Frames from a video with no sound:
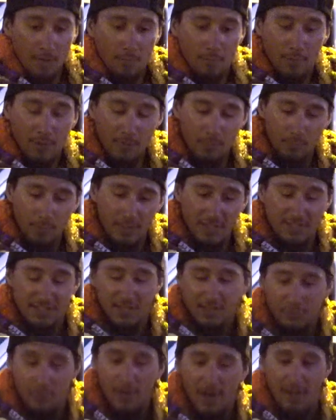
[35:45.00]
By, by
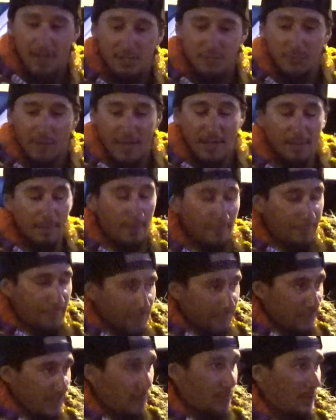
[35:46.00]
sunrise, we had about
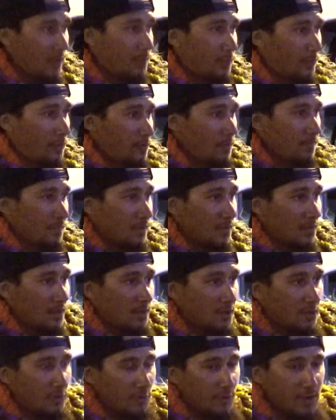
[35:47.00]
50 people.
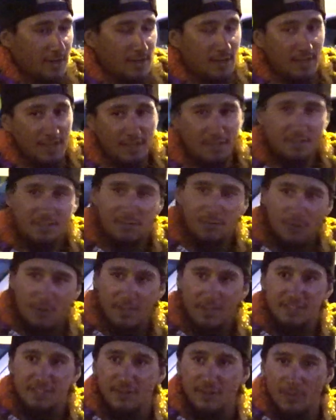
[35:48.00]
We had a light
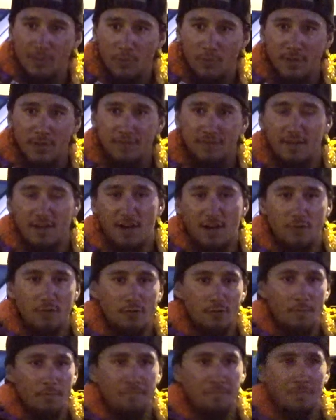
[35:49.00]
sunrise ceremony at the
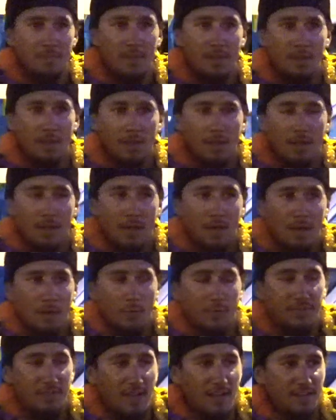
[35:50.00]
Ahu
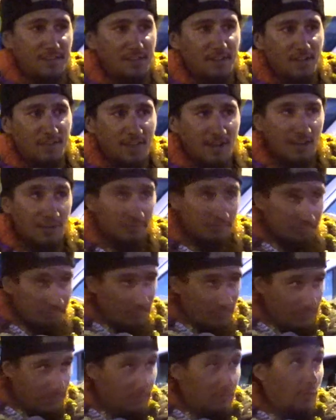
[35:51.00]
with the idea that at
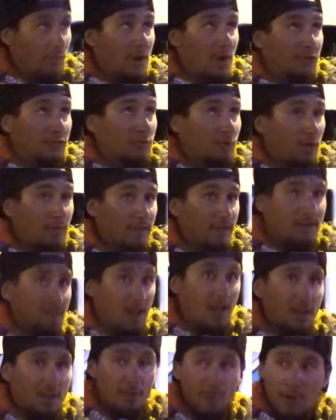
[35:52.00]
around 12
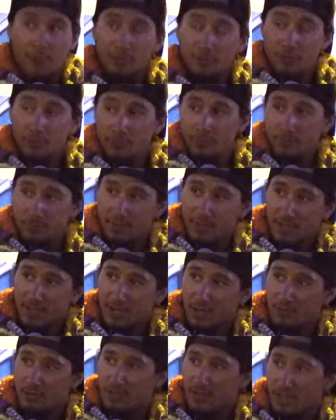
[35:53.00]
o'clock, around noon, ke
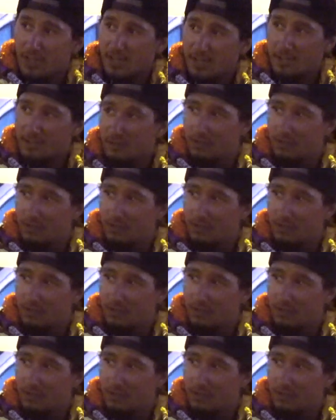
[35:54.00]
Kaukala'i